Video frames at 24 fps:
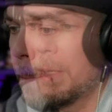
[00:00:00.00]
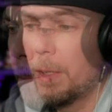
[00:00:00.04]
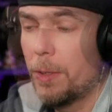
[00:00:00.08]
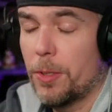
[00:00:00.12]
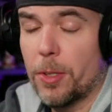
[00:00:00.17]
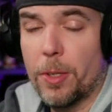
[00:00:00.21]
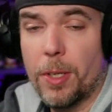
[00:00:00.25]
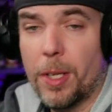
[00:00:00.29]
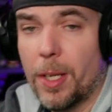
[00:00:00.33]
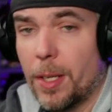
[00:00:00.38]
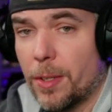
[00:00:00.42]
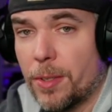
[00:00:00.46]

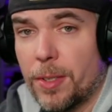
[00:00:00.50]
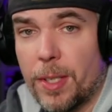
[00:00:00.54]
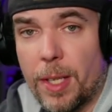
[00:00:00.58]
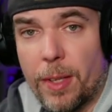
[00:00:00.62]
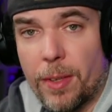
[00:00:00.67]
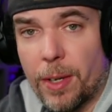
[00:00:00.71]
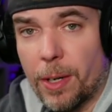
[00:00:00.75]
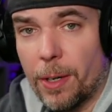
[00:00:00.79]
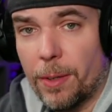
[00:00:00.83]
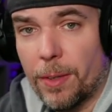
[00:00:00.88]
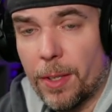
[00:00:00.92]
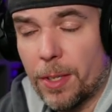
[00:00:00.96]
So you can see
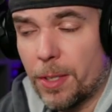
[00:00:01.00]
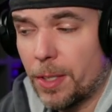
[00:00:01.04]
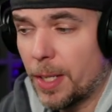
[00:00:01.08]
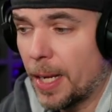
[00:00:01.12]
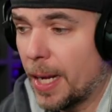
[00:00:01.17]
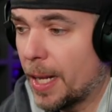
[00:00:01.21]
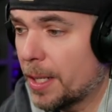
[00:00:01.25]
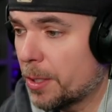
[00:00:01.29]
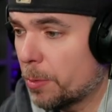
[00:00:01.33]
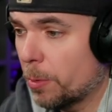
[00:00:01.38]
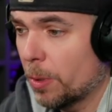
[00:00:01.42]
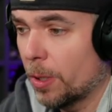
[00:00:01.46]
there in the
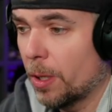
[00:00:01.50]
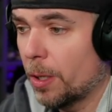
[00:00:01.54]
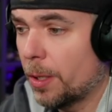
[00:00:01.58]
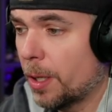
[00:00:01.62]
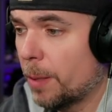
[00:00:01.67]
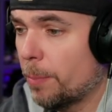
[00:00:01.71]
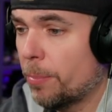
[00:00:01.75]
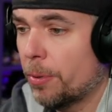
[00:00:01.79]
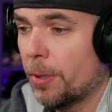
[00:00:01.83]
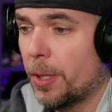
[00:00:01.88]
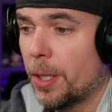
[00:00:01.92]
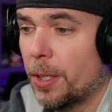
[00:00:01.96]
stats, we're
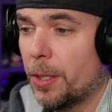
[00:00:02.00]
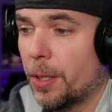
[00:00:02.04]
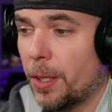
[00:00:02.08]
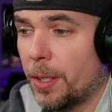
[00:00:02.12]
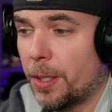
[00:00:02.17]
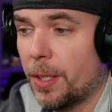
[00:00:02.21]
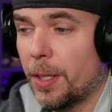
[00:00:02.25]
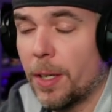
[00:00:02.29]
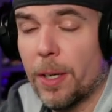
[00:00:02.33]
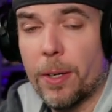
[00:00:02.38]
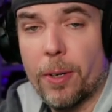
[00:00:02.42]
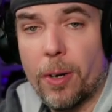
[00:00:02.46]
looking pretty good
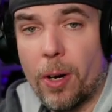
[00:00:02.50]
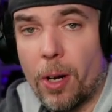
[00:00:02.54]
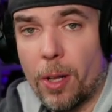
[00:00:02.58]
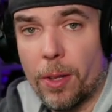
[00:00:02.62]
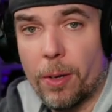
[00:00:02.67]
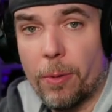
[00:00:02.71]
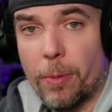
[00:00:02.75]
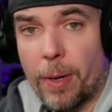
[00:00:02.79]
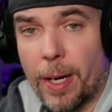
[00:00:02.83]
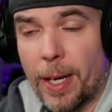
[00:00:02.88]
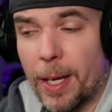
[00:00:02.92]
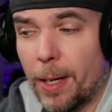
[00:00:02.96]
here
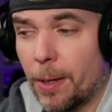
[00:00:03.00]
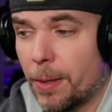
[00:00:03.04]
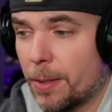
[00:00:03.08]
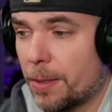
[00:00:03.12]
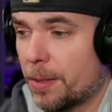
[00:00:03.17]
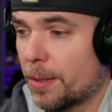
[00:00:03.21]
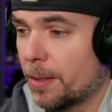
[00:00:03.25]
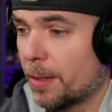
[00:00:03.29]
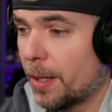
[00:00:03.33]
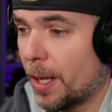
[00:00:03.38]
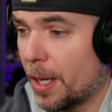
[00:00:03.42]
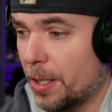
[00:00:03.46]
all
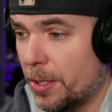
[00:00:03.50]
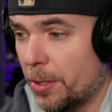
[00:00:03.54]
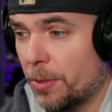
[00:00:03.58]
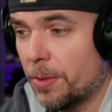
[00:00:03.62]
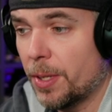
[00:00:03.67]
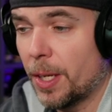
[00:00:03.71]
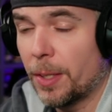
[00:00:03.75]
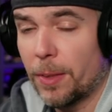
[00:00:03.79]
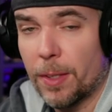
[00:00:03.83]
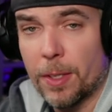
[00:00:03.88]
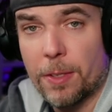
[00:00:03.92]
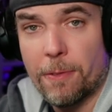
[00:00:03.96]
around. I do
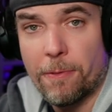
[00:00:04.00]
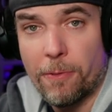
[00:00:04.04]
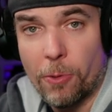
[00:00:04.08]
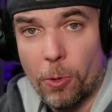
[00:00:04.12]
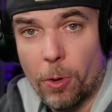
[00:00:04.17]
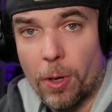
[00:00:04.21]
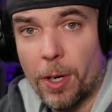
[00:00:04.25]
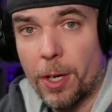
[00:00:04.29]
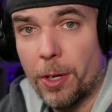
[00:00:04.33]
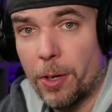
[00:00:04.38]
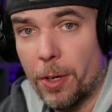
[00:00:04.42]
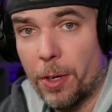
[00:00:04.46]
think this
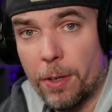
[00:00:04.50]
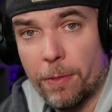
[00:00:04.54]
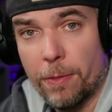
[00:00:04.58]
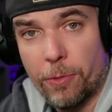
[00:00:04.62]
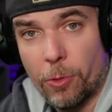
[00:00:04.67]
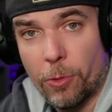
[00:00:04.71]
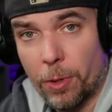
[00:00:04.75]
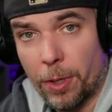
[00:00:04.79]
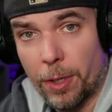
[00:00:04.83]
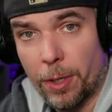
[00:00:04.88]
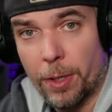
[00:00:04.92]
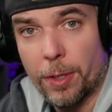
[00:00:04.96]
400 to
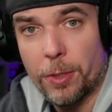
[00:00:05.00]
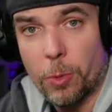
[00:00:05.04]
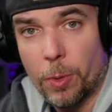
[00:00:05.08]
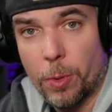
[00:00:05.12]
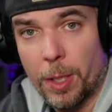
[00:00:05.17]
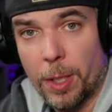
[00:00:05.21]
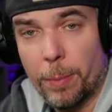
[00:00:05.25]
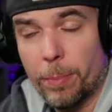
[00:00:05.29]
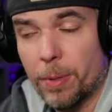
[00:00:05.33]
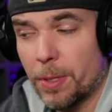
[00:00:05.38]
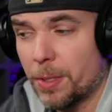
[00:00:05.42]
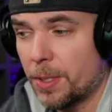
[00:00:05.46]

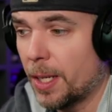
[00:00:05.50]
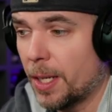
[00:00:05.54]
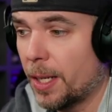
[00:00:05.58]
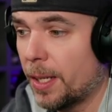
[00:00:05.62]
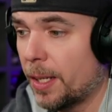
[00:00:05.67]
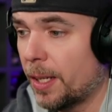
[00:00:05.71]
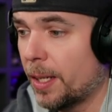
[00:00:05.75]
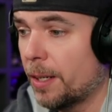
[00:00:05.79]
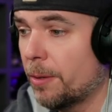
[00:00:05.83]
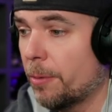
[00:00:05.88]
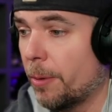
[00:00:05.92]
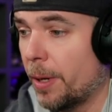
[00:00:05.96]
420%
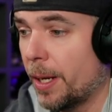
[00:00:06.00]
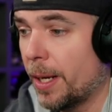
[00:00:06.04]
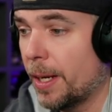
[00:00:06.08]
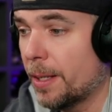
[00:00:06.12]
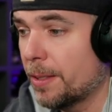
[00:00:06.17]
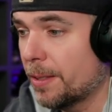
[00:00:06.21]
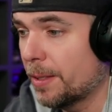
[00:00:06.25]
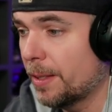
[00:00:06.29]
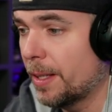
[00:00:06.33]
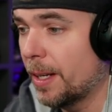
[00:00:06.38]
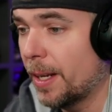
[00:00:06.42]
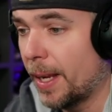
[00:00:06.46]
hit
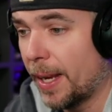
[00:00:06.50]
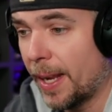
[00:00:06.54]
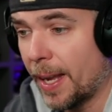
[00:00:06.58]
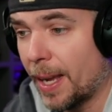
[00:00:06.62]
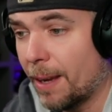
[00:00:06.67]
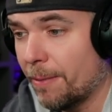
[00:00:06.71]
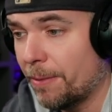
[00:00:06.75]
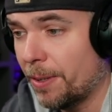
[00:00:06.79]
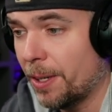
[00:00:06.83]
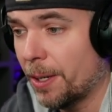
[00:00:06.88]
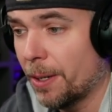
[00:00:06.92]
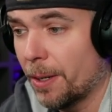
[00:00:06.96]
rates that I
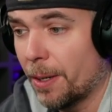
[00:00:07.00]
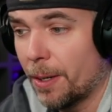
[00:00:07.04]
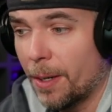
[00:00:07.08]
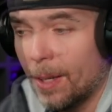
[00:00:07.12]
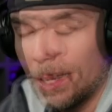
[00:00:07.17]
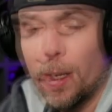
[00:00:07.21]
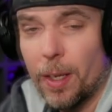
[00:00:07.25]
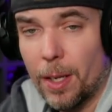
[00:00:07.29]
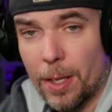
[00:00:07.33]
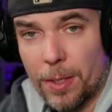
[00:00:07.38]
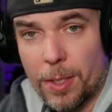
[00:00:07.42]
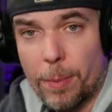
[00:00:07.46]
have here
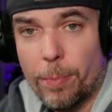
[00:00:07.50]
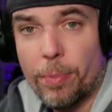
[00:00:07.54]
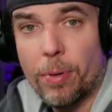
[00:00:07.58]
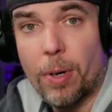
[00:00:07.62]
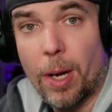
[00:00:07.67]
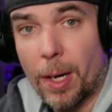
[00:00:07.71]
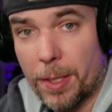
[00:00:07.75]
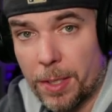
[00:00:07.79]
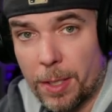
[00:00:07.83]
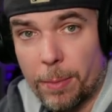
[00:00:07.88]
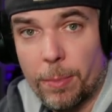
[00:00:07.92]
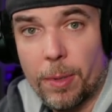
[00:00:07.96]
is
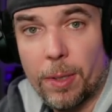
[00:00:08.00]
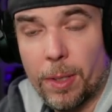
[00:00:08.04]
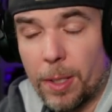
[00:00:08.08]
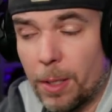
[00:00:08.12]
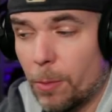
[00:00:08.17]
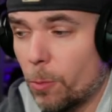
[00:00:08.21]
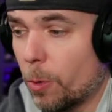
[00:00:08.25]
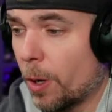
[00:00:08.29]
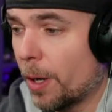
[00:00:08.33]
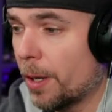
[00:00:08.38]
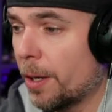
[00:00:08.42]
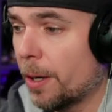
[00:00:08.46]
approximately
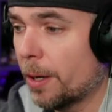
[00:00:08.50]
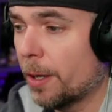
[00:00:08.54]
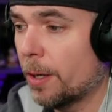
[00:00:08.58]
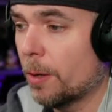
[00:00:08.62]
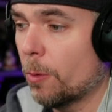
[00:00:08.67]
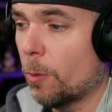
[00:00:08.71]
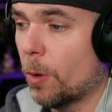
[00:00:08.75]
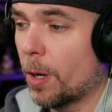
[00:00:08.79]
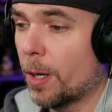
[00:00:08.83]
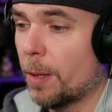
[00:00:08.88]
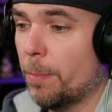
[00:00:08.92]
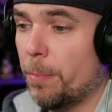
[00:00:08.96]
where you're going to
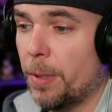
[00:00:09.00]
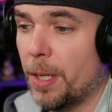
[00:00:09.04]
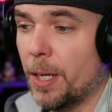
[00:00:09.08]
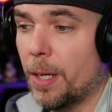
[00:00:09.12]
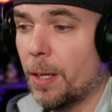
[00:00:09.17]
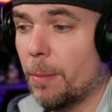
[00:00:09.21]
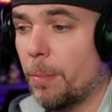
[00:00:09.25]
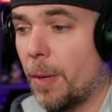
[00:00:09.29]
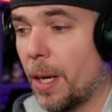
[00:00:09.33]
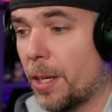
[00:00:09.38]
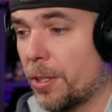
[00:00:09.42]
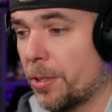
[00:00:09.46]
want to be
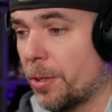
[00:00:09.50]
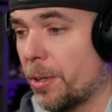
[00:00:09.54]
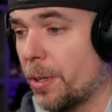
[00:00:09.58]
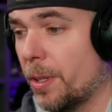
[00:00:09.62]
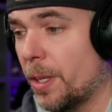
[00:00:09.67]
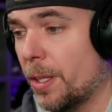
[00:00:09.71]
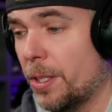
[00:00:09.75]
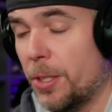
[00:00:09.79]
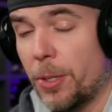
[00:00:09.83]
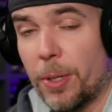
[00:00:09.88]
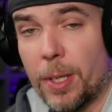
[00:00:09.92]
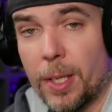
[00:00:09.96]
to make sure
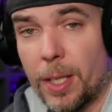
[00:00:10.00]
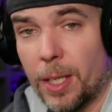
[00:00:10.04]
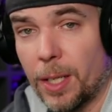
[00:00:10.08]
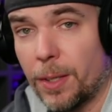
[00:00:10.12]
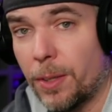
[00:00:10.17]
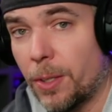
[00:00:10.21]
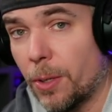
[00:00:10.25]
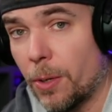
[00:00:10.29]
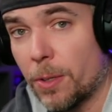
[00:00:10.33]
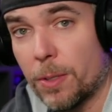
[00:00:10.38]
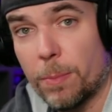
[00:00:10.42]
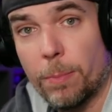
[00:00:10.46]
that you can
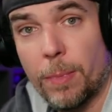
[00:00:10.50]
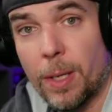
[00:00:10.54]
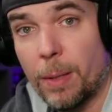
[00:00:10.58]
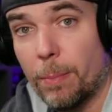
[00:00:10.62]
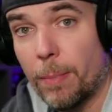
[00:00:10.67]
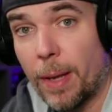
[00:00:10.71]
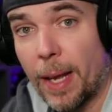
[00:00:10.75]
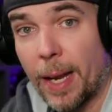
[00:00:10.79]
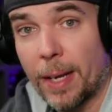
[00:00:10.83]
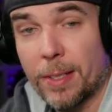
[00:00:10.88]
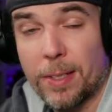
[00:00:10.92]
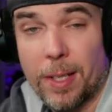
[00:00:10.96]
hit those
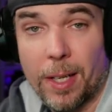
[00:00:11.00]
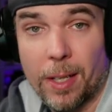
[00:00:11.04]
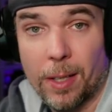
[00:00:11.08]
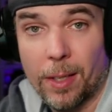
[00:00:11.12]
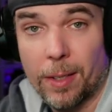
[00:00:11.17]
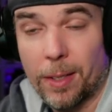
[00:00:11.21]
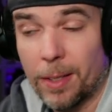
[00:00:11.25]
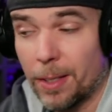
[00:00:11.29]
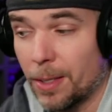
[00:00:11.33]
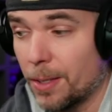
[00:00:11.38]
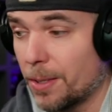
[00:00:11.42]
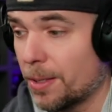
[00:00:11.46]
min-maxed
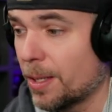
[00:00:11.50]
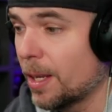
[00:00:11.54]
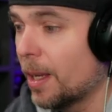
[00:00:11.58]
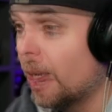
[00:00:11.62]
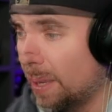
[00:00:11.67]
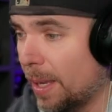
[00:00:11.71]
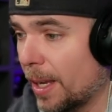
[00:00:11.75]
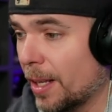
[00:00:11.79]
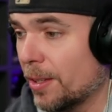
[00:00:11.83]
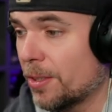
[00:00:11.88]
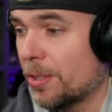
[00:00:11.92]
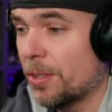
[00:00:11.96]
Helenas
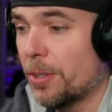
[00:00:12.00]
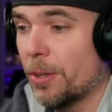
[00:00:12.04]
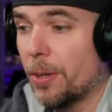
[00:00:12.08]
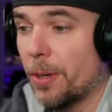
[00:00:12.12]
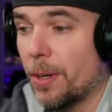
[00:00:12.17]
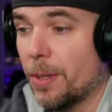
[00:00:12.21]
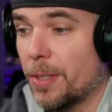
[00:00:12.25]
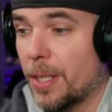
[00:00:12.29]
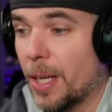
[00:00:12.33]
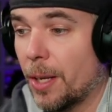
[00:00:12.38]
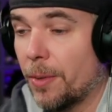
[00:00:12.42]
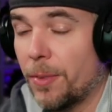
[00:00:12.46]
and
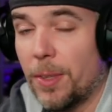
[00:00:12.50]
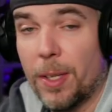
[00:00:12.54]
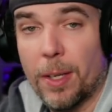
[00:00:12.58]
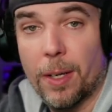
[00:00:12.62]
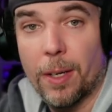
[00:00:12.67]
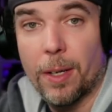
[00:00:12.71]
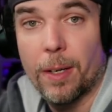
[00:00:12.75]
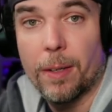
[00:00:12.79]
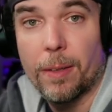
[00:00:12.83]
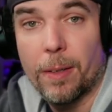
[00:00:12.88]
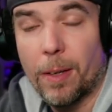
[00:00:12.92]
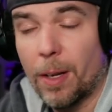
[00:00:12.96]
Sterns out
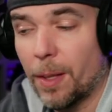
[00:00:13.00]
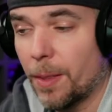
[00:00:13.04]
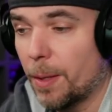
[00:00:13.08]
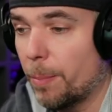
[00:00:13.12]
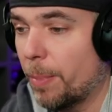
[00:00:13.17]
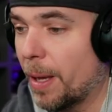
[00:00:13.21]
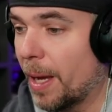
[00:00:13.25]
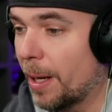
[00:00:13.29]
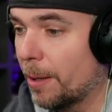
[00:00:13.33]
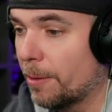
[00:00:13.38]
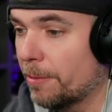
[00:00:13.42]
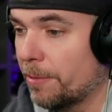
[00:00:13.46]
there on the
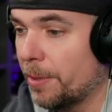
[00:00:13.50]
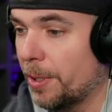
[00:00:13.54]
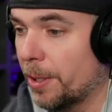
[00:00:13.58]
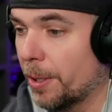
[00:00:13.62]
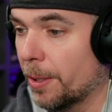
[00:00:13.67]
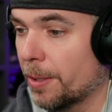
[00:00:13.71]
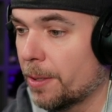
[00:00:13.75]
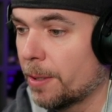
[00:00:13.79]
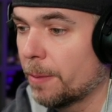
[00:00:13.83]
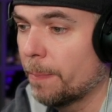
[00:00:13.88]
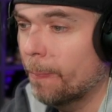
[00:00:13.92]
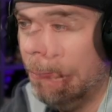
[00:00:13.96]

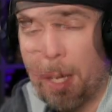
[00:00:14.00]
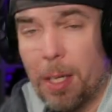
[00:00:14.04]
battlefield.